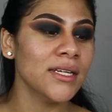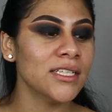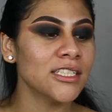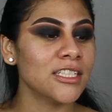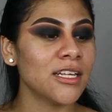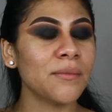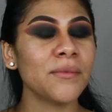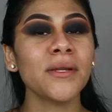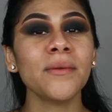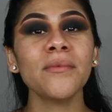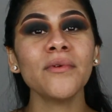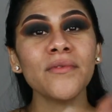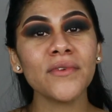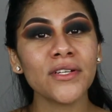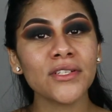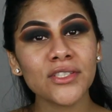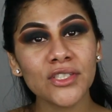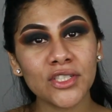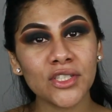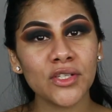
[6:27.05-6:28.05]
So I'm gonna move
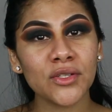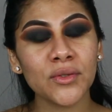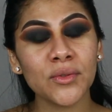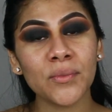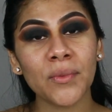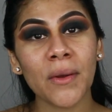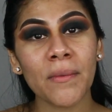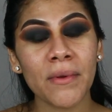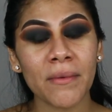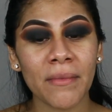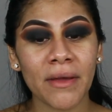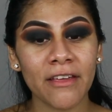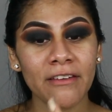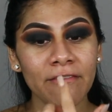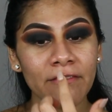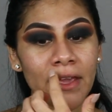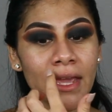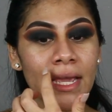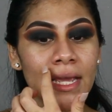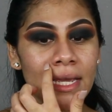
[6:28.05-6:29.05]
on to prepping my
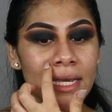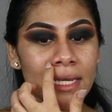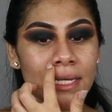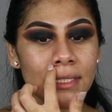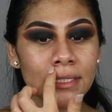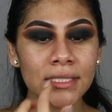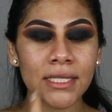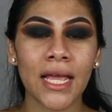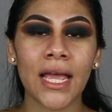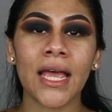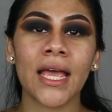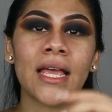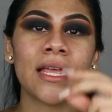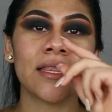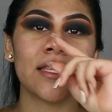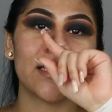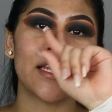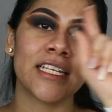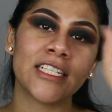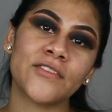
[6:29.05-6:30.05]
face, and
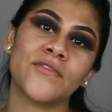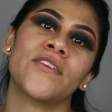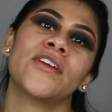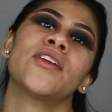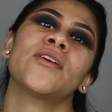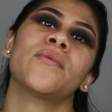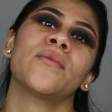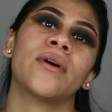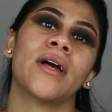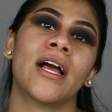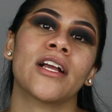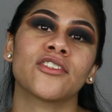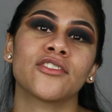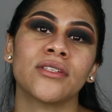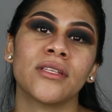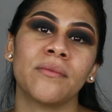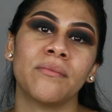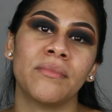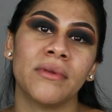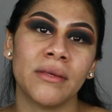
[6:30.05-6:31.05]
the next video will
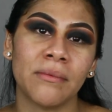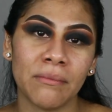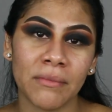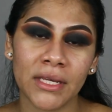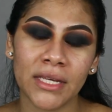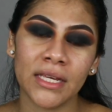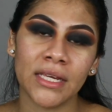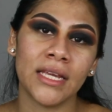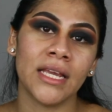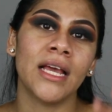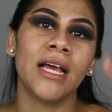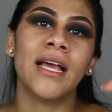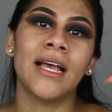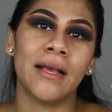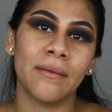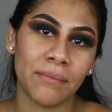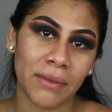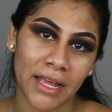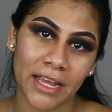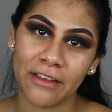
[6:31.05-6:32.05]
actually be me
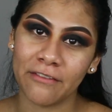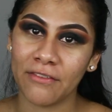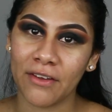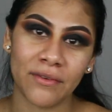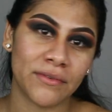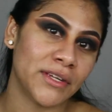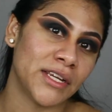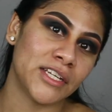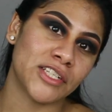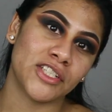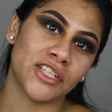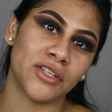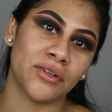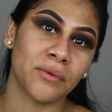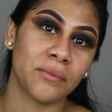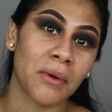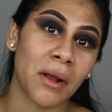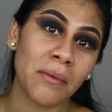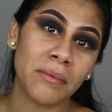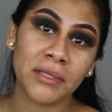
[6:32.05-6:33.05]
applying foundation, or
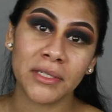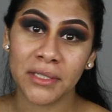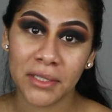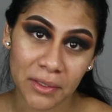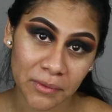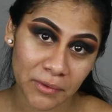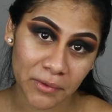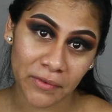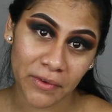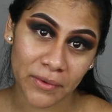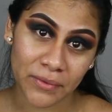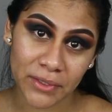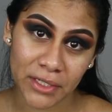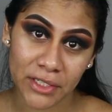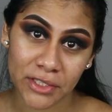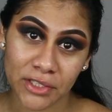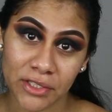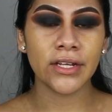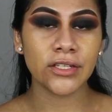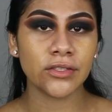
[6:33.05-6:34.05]
probably done with
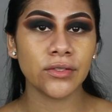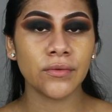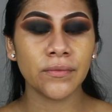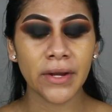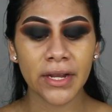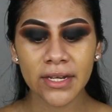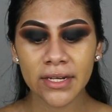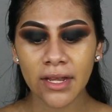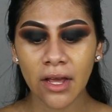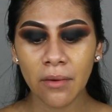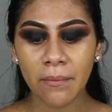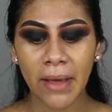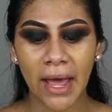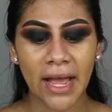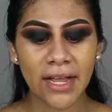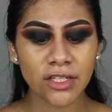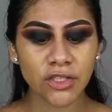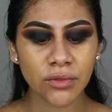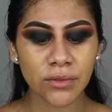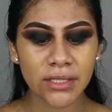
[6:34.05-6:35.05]
foundation. Right, so right now I'm
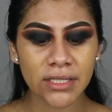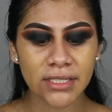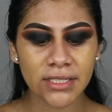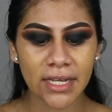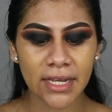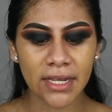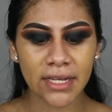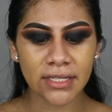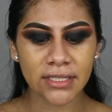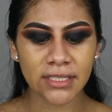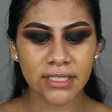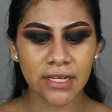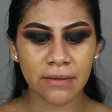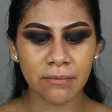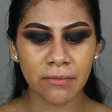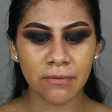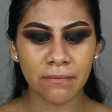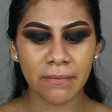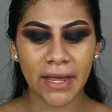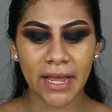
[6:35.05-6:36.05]
actually taking
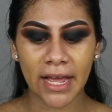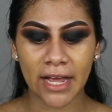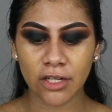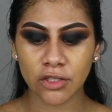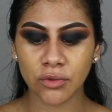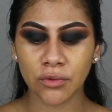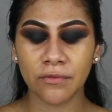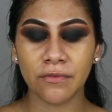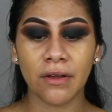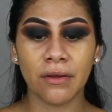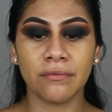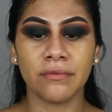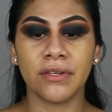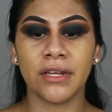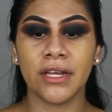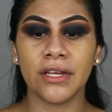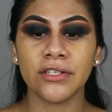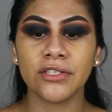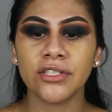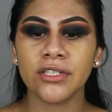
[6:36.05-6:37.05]
some of my actual
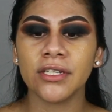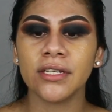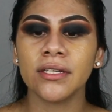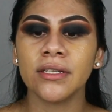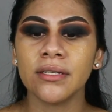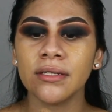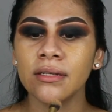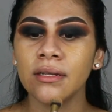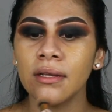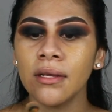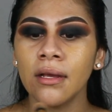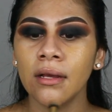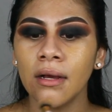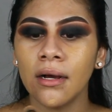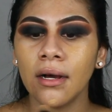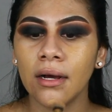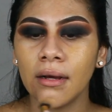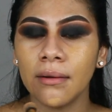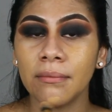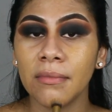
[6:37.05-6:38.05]
foundation,
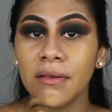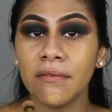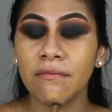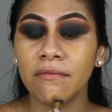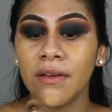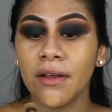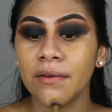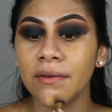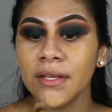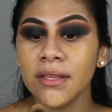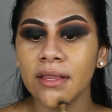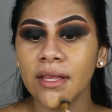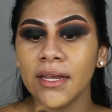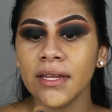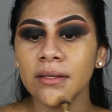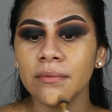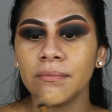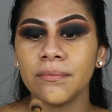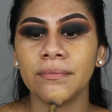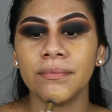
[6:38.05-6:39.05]
a very
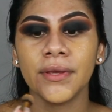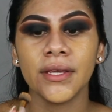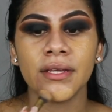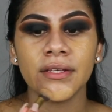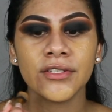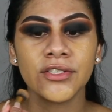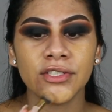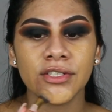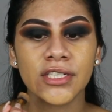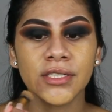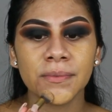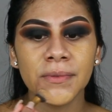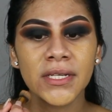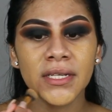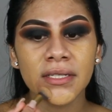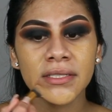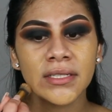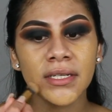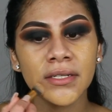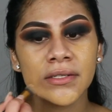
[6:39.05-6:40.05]
light base, just
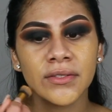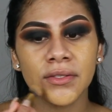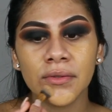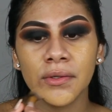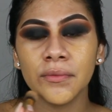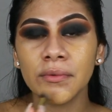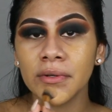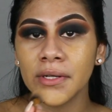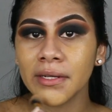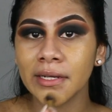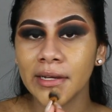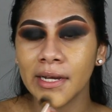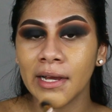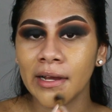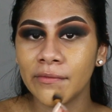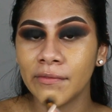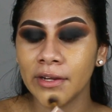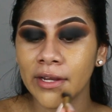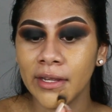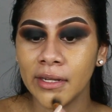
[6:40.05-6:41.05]
because I do want to
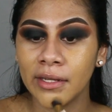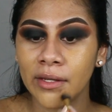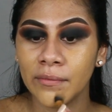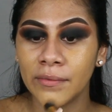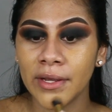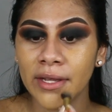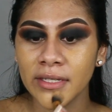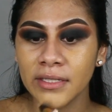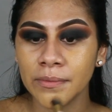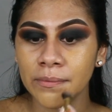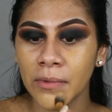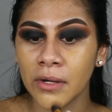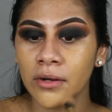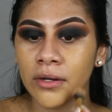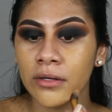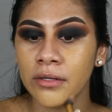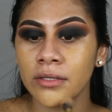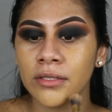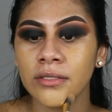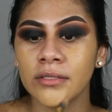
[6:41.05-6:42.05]
cover any red
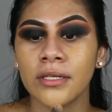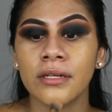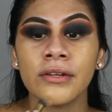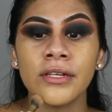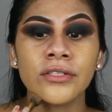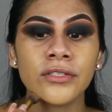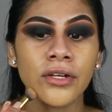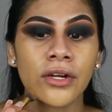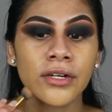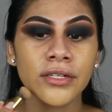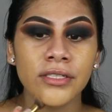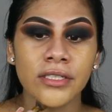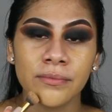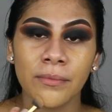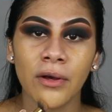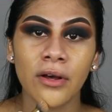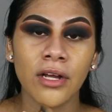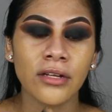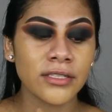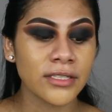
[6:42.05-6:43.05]
spots, any dark
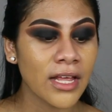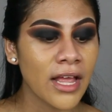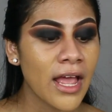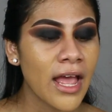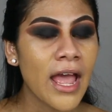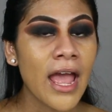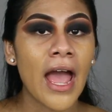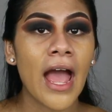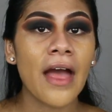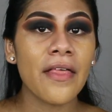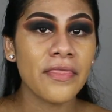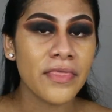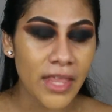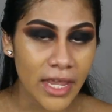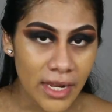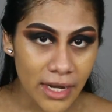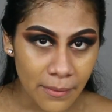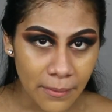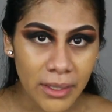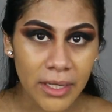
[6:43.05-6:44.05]
spots. And
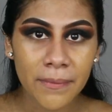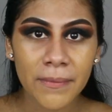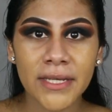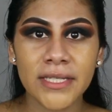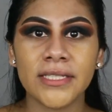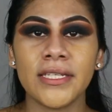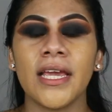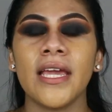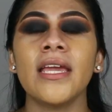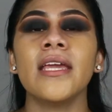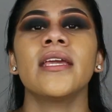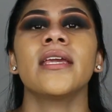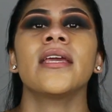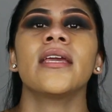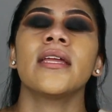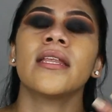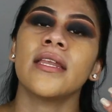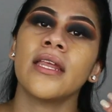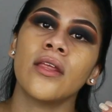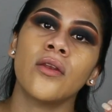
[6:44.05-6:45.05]
then I'm going to be
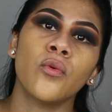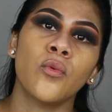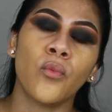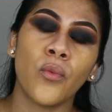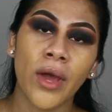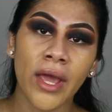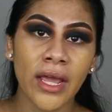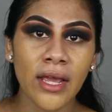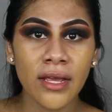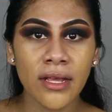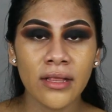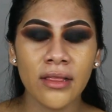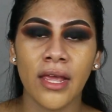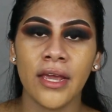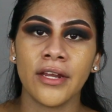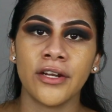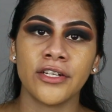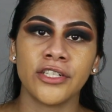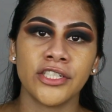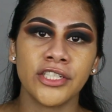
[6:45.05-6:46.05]
taking a way
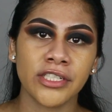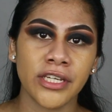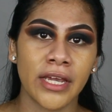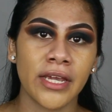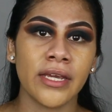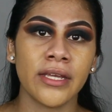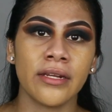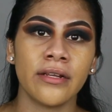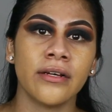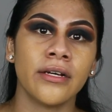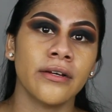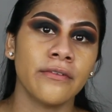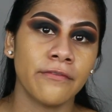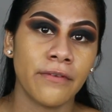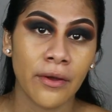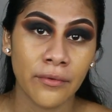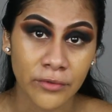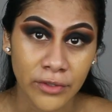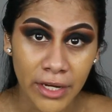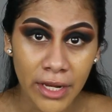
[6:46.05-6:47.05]
lighter shade of
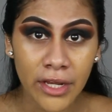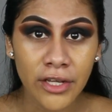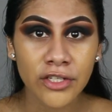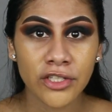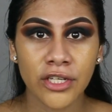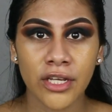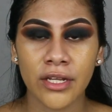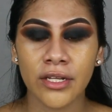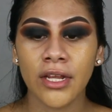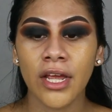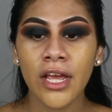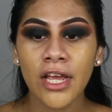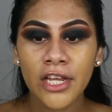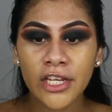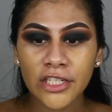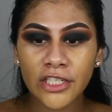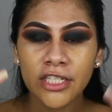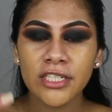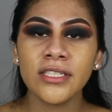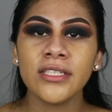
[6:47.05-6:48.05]
foundation,
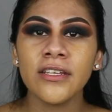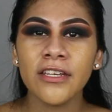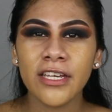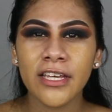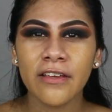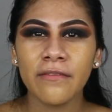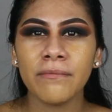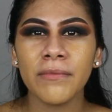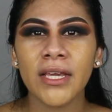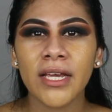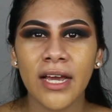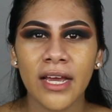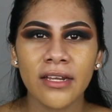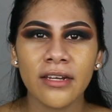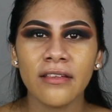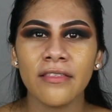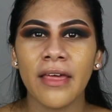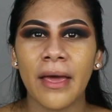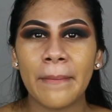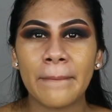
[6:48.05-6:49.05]
just to give me kind
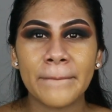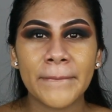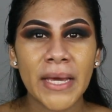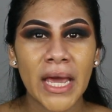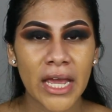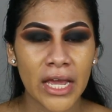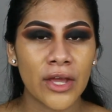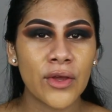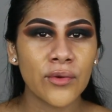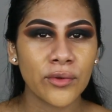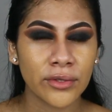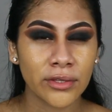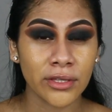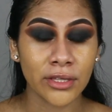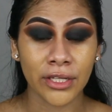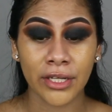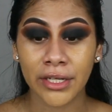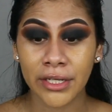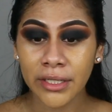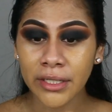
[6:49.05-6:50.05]
of that pale
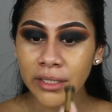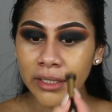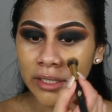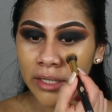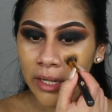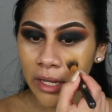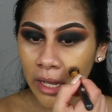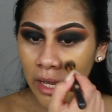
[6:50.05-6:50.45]
look.